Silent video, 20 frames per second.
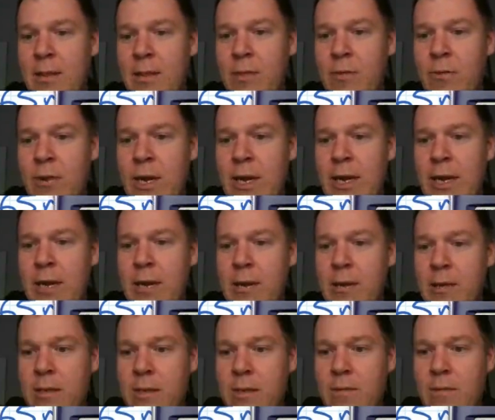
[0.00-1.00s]
3
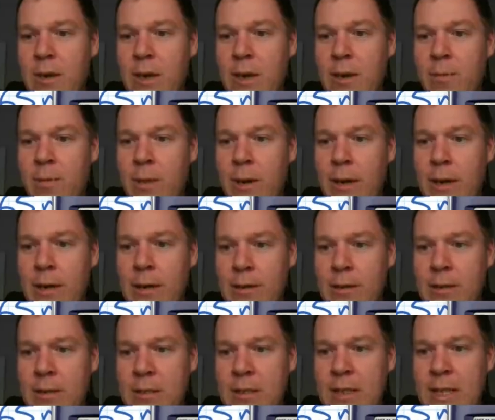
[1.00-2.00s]
divided by
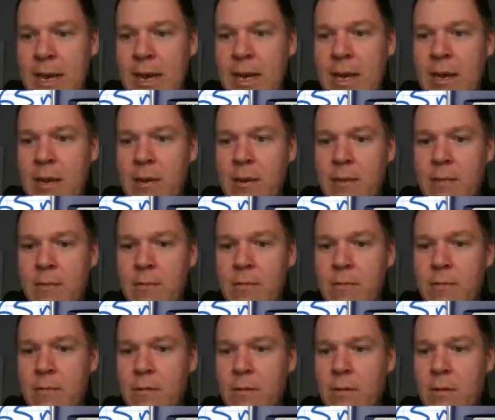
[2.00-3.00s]
tan,
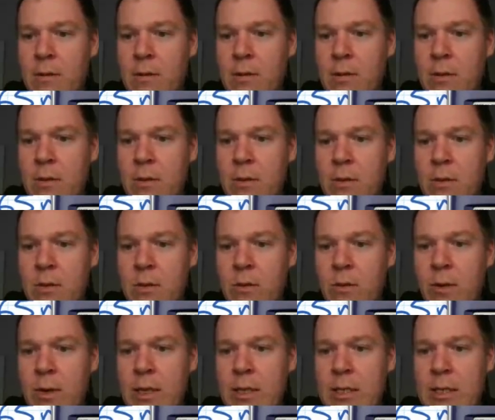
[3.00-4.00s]

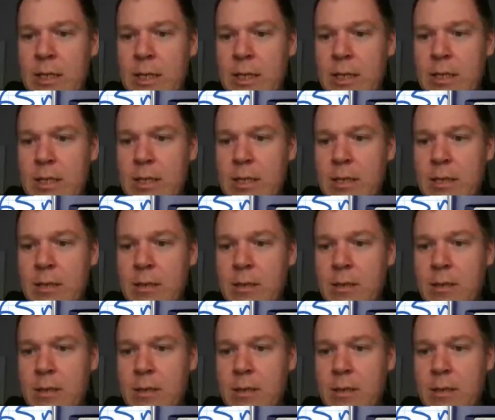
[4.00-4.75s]
26,